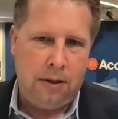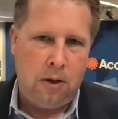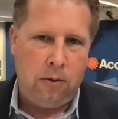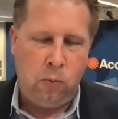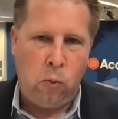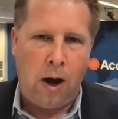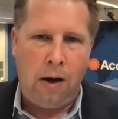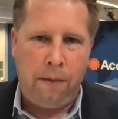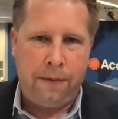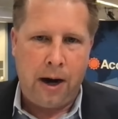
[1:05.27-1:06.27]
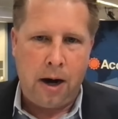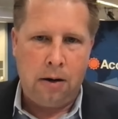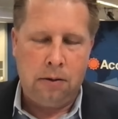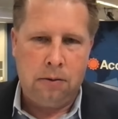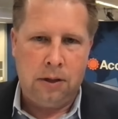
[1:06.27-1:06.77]
you know,
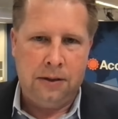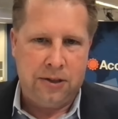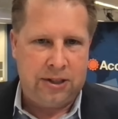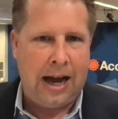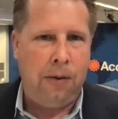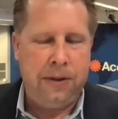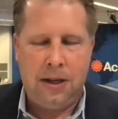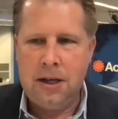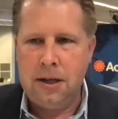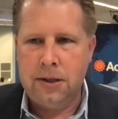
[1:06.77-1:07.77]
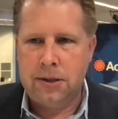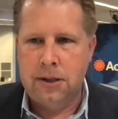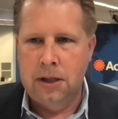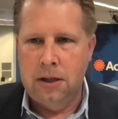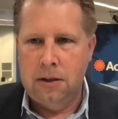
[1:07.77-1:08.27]
wildfire in the
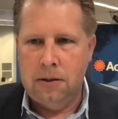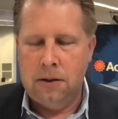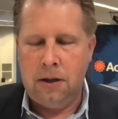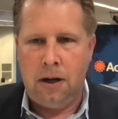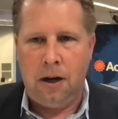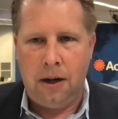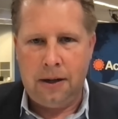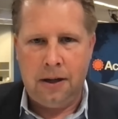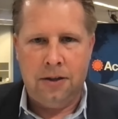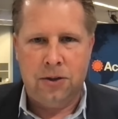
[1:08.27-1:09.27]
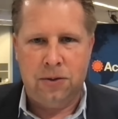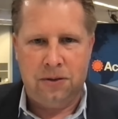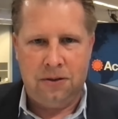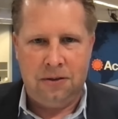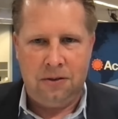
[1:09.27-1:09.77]
southeast uh,
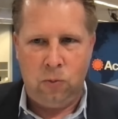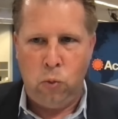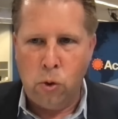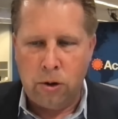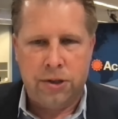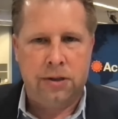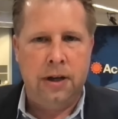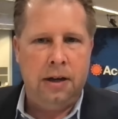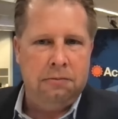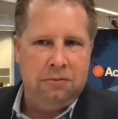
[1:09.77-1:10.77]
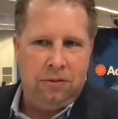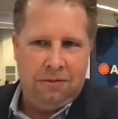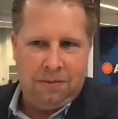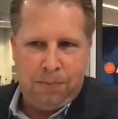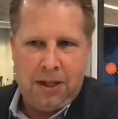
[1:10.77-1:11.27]
is worse than
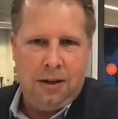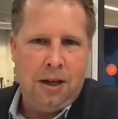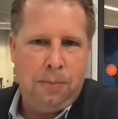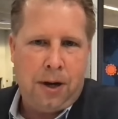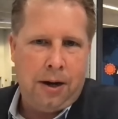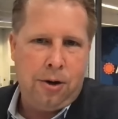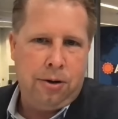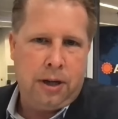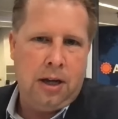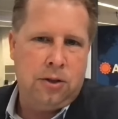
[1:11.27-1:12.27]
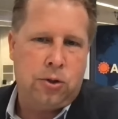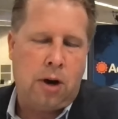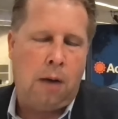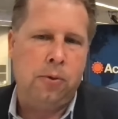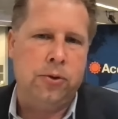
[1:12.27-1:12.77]
being hit by hurricanes or
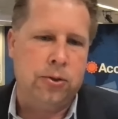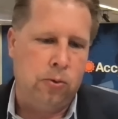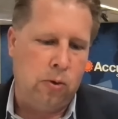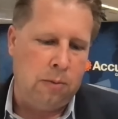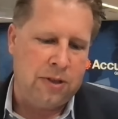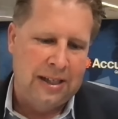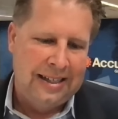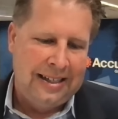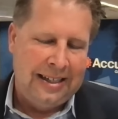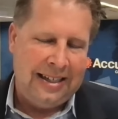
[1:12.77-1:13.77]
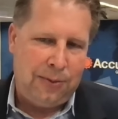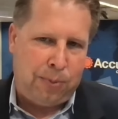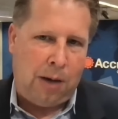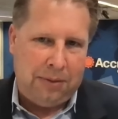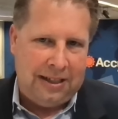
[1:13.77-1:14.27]
tropical storms is
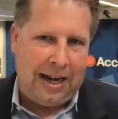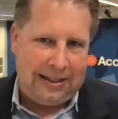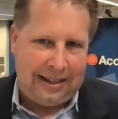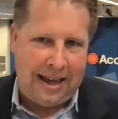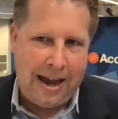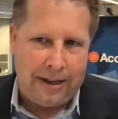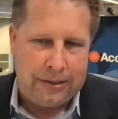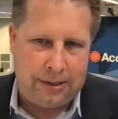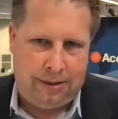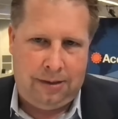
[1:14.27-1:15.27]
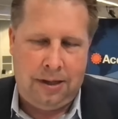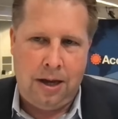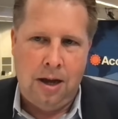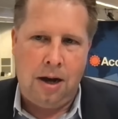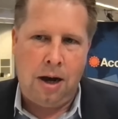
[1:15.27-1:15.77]
probably not the case.
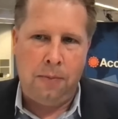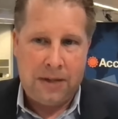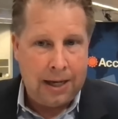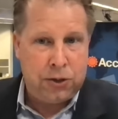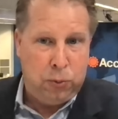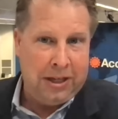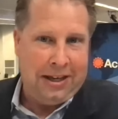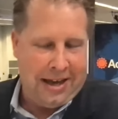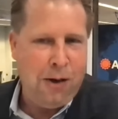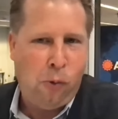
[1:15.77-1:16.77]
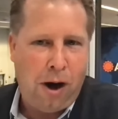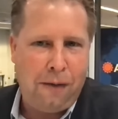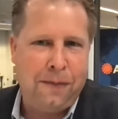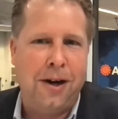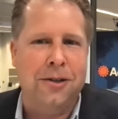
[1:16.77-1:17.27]
Um, yes, we can get
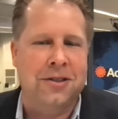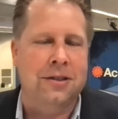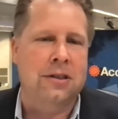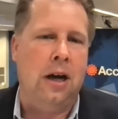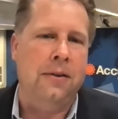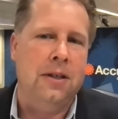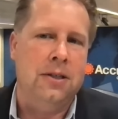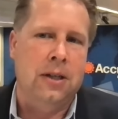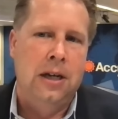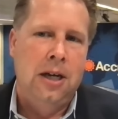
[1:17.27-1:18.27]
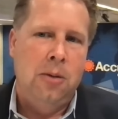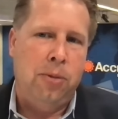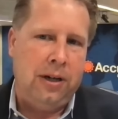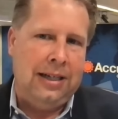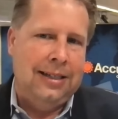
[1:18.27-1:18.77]
wildfires in the southeast,
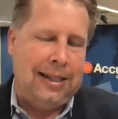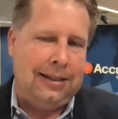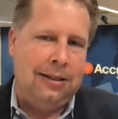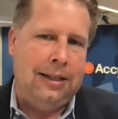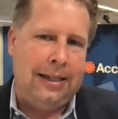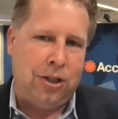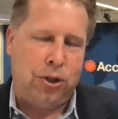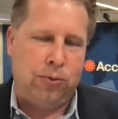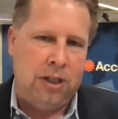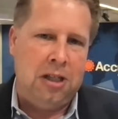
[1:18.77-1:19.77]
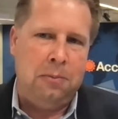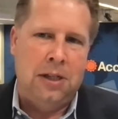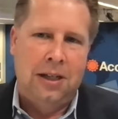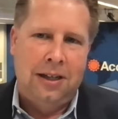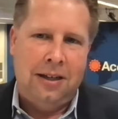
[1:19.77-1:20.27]
but is it to the
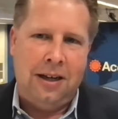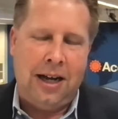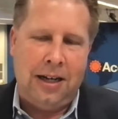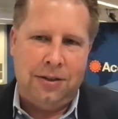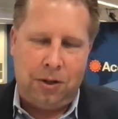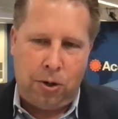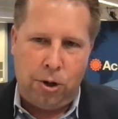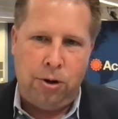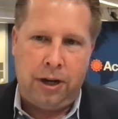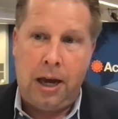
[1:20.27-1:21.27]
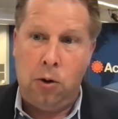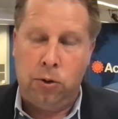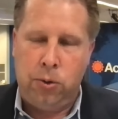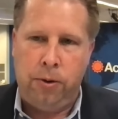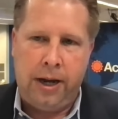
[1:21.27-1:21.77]
extreme as a hurricane
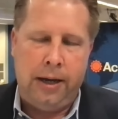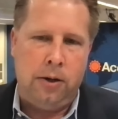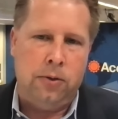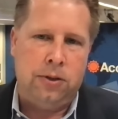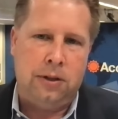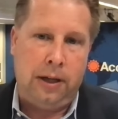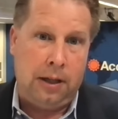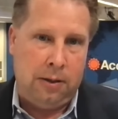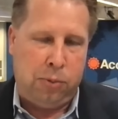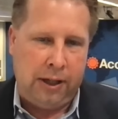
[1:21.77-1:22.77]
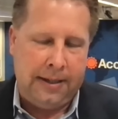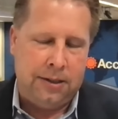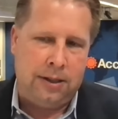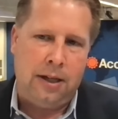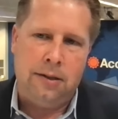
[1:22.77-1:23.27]
or tornadoes, like in the plain
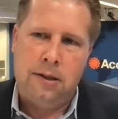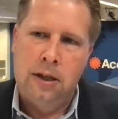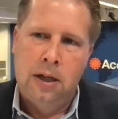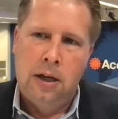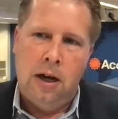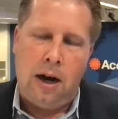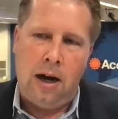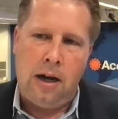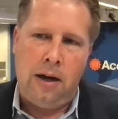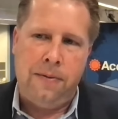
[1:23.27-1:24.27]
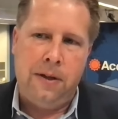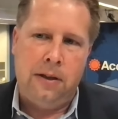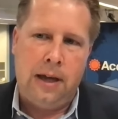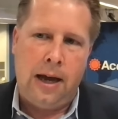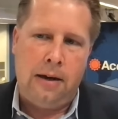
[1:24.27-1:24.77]
states? I, I
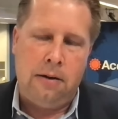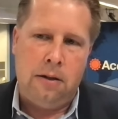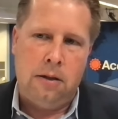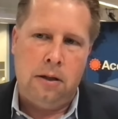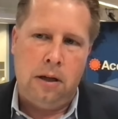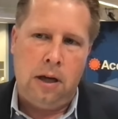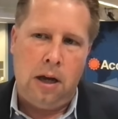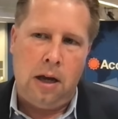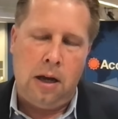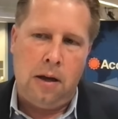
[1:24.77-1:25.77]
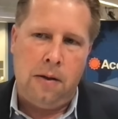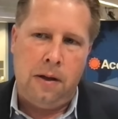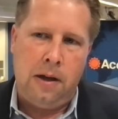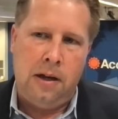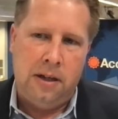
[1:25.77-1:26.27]
think that
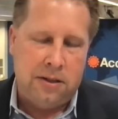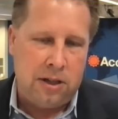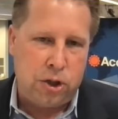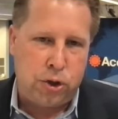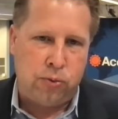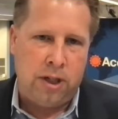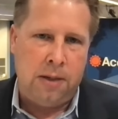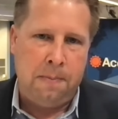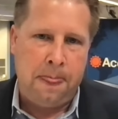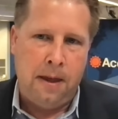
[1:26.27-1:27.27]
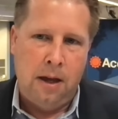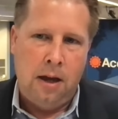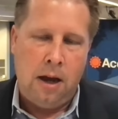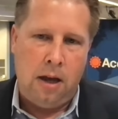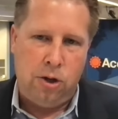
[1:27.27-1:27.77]
it is an extreme
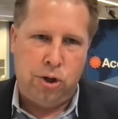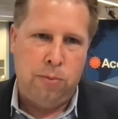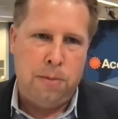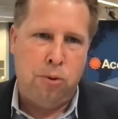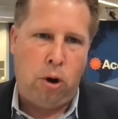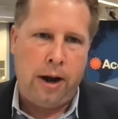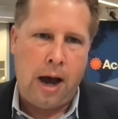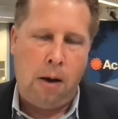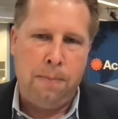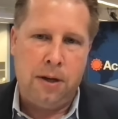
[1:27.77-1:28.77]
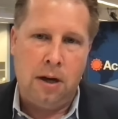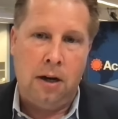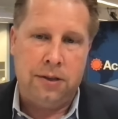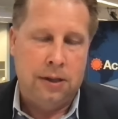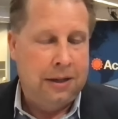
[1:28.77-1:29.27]
and it should be brought out
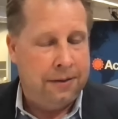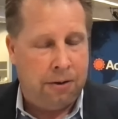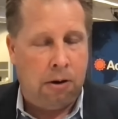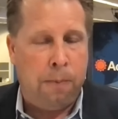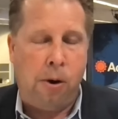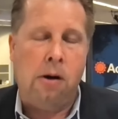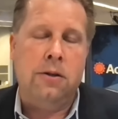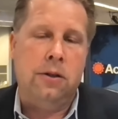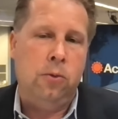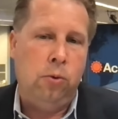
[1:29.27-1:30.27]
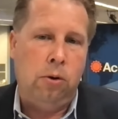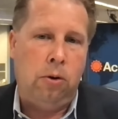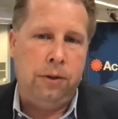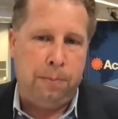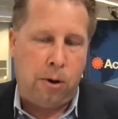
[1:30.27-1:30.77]
because there are parts of the
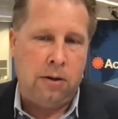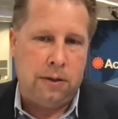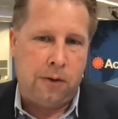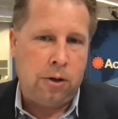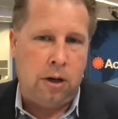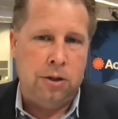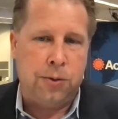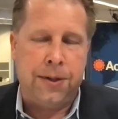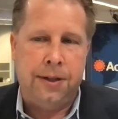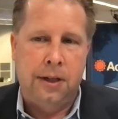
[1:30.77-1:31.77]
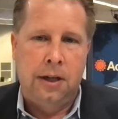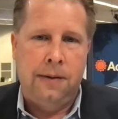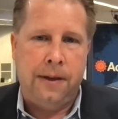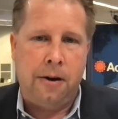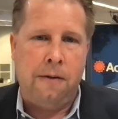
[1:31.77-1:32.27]
world and parts of our country
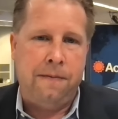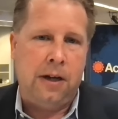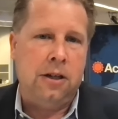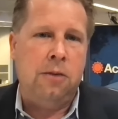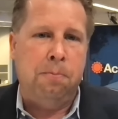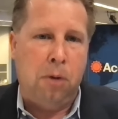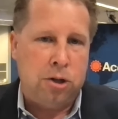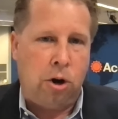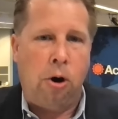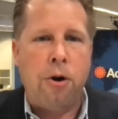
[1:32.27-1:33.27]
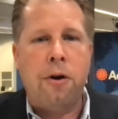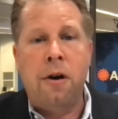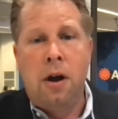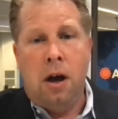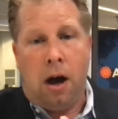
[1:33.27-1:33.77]
that are affected much
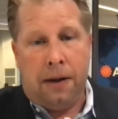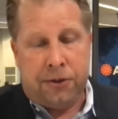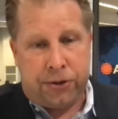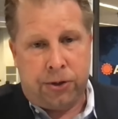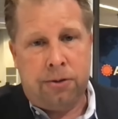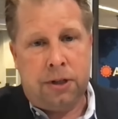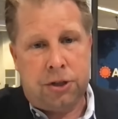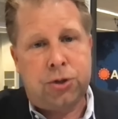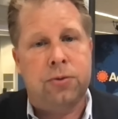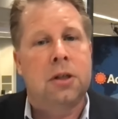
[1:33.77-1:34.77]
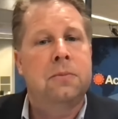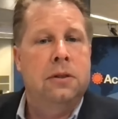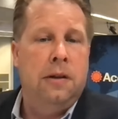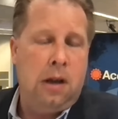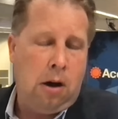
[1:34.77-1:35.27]
harder on certain
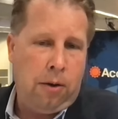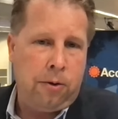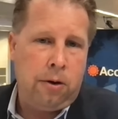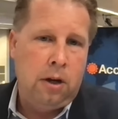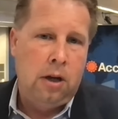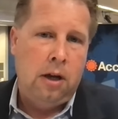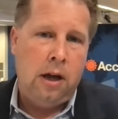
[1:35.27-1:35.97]
extremes than the other.